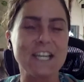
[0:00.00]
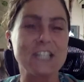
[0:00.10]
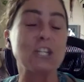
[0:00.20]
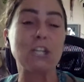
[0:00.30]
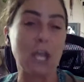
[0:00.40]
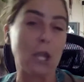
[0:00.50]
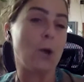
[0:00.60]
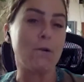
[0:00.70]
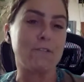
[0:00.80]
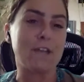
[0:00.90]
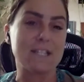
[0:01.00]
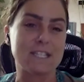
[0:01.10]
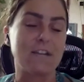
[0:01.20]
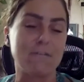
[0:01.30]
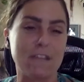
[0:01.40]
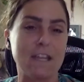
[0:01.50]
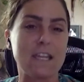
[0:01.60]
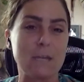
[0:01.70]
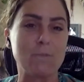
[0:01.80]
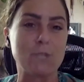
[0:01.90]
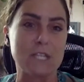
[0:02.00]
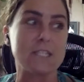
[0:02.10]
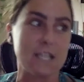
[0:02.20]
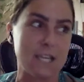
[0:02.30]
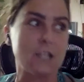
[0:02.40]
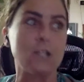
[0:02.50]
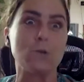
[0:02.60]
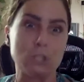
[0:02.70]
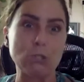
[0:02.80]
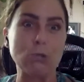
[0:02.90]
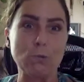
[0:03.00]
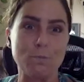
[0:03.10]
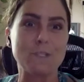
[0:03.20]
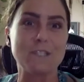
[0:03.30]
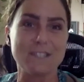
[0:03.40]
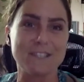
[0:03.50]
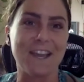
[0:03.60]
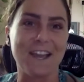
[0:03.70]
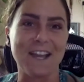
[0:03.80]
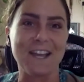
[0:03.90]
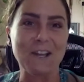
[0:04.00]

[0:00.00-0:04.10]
to let go of that stuff that keeps us in those loops. Yeah.